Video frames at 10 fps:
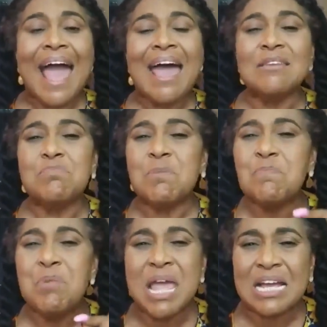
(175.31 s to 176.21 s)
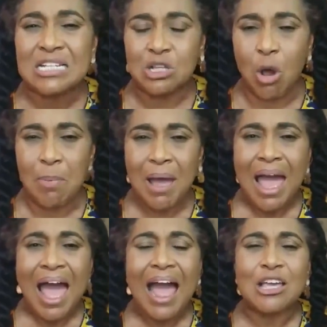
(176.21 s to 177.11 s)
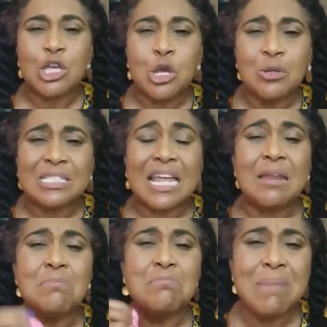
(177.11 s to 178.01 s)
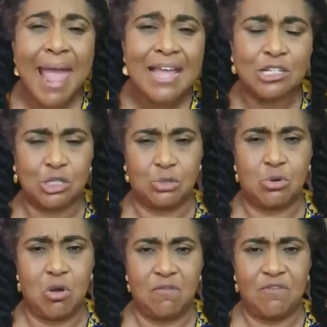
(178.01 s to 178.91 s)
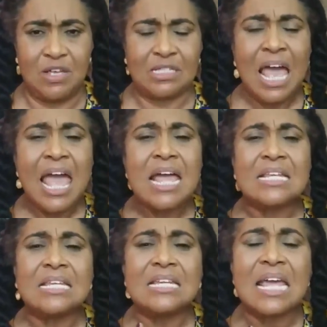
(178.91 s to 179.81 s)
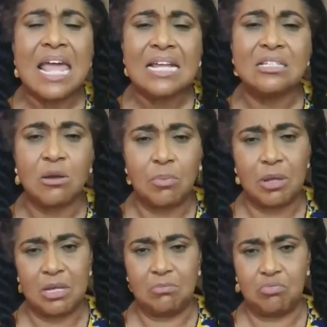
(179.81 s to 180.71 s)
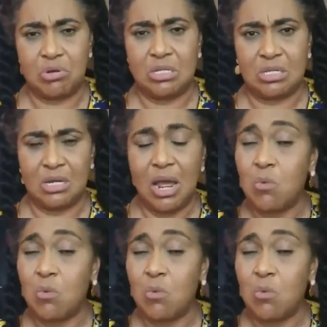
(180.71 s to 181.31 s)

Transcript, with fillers: can be picked up accused and made to confess, and then end up in prison.